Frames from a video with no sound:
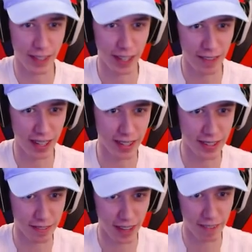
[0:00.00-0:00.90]
gonna be able to
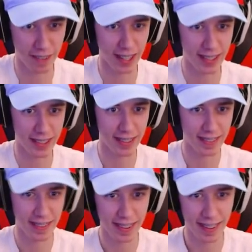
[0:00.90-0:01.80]
survive this. Yeah, I
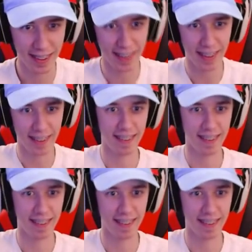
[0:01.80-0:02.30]
wanna dip.